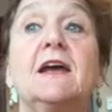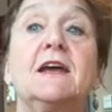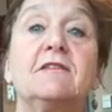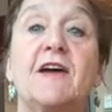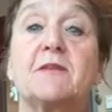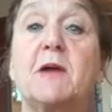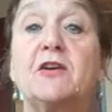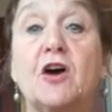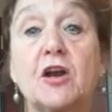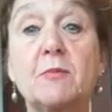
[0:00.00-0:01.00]
in fact, my
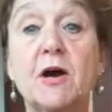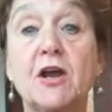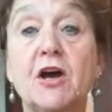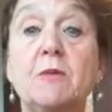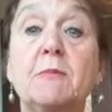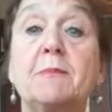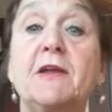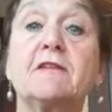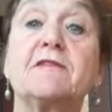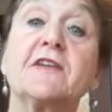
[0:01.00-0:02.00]
daughter bought a home up
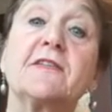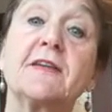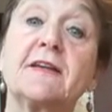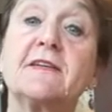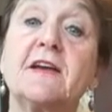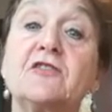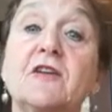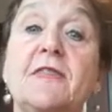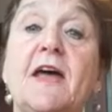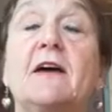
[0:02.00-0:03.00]
there for
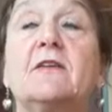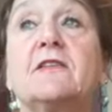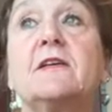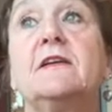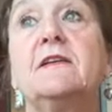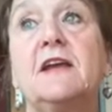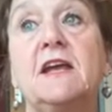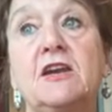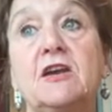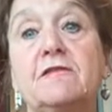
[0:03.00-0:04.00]
600,000
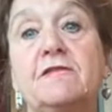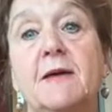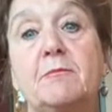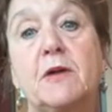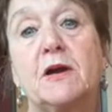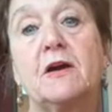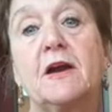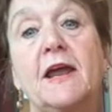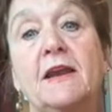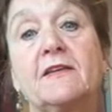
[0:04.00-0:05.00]
in November
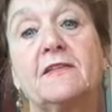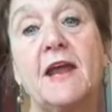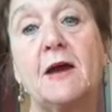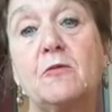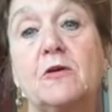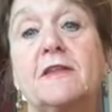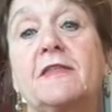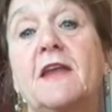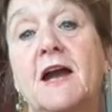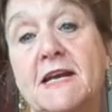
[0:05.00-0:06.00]
and it's now worth
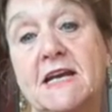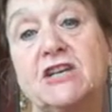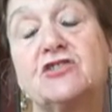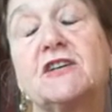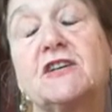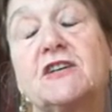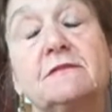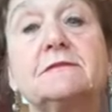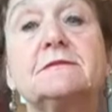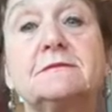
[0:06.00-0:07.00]

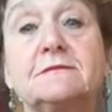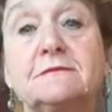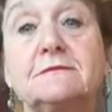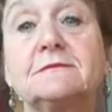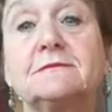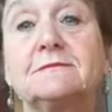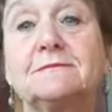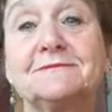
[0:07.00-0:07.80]
900.